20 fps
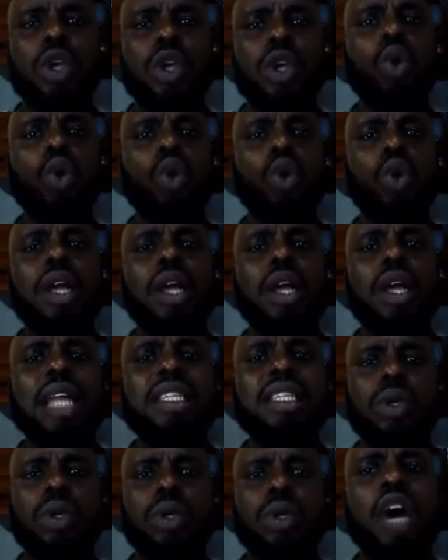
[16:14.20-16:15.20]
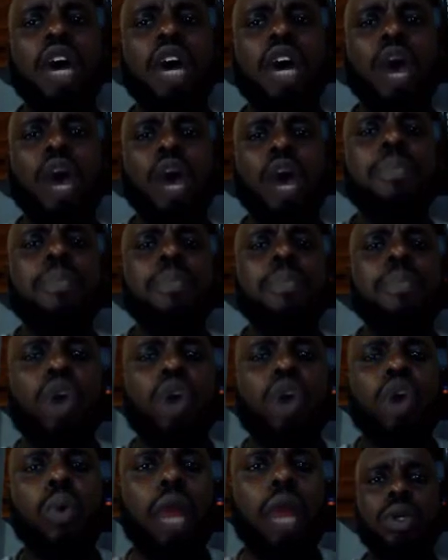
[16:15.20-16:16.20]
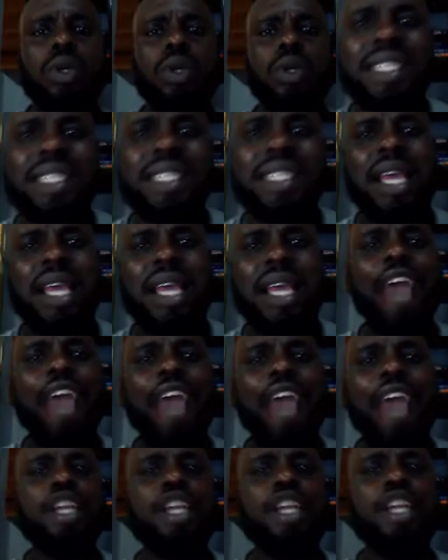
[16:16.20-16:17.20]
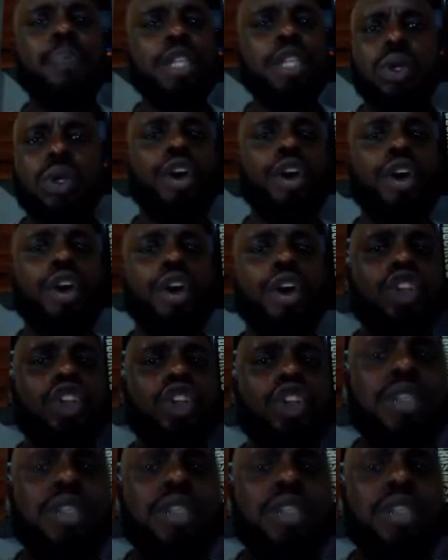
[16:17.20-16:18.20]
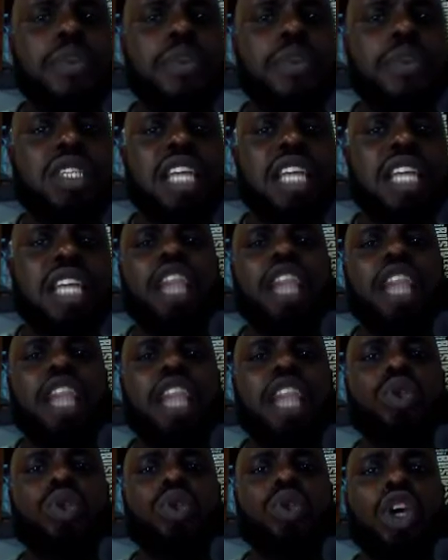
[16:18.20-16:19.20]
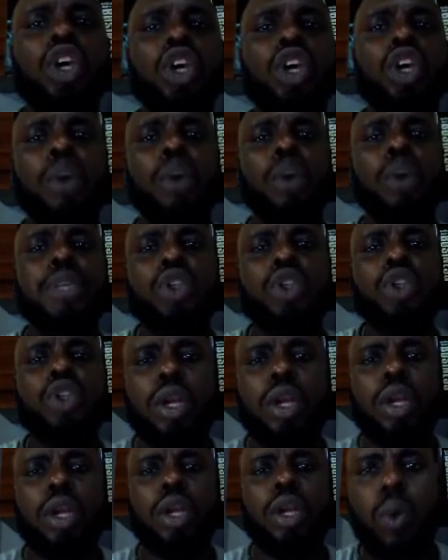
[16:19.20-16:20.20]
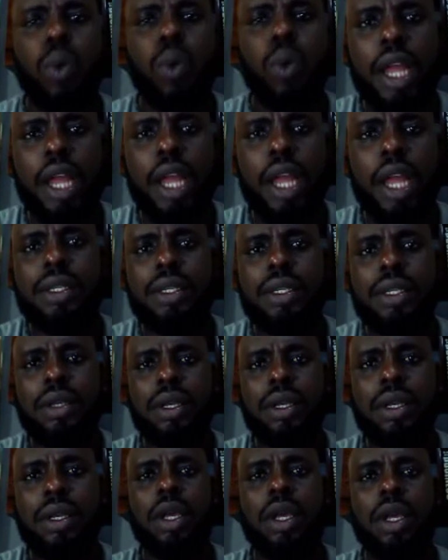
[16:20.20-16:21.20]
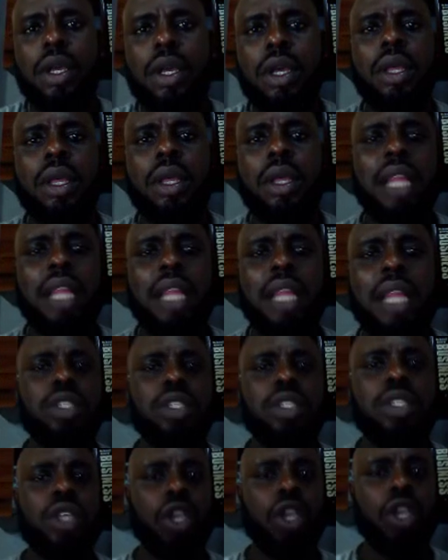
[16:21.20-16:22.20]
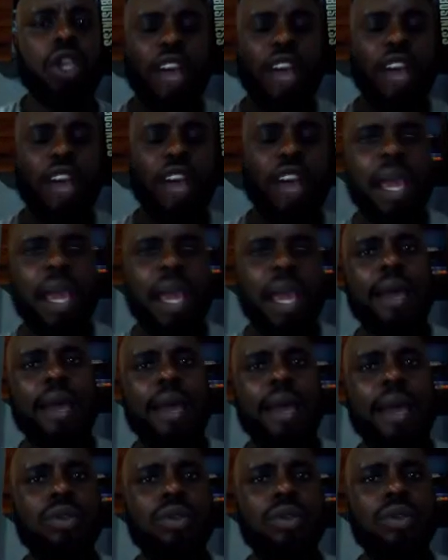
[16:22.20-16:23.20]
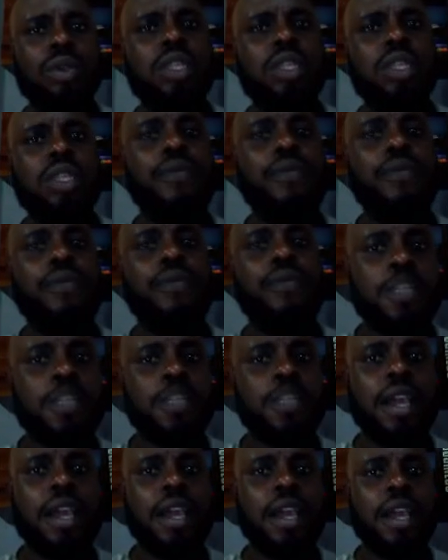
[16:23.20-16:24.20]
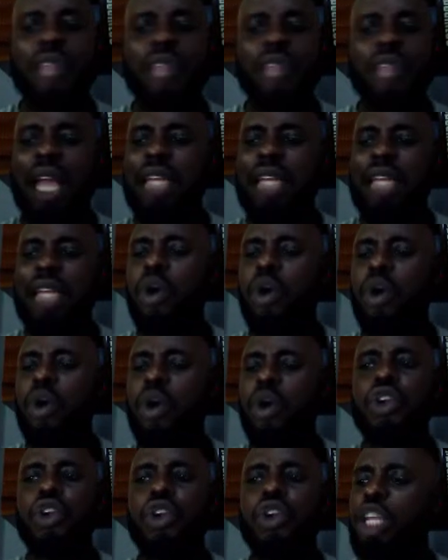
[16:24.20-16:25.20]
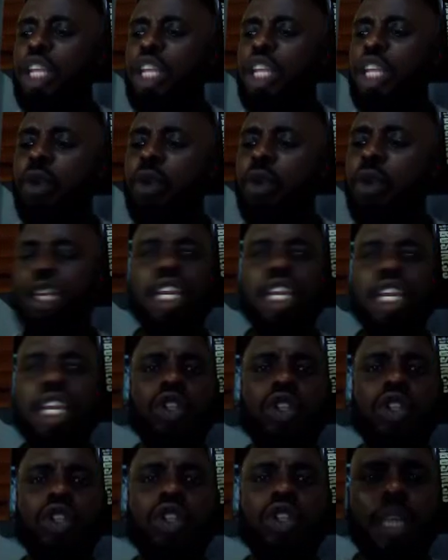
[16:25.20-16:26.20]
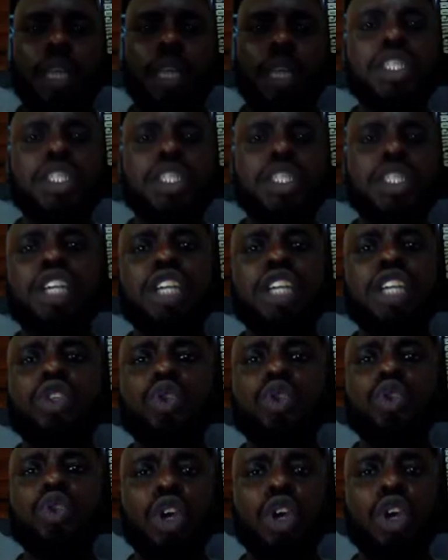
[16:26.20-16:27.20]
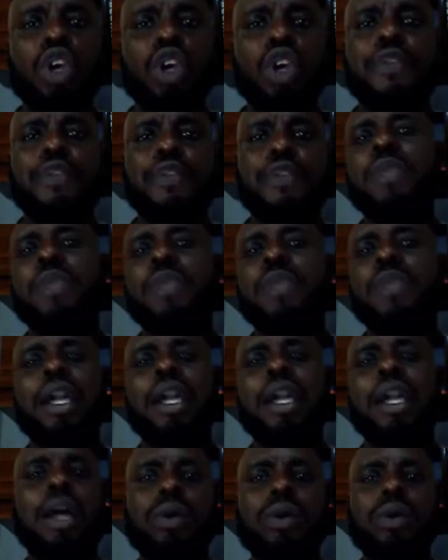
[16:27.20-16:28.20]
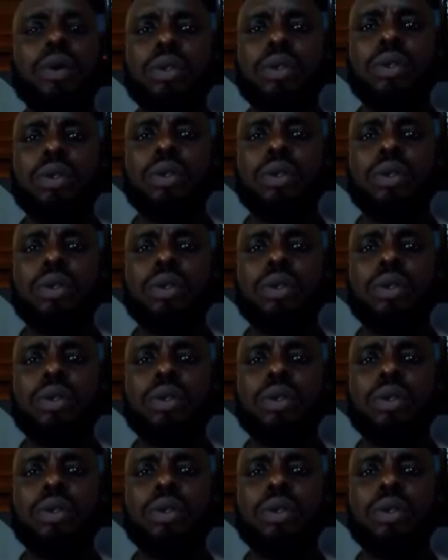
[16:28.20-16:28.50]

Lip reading: So that is how you have a Bitcoin wallet, and you need Bitcoin to be deposited into your Bitcoin wallet. That is, you have a bank account, say with First Bank, and now you need money to deposit into your First Bank account.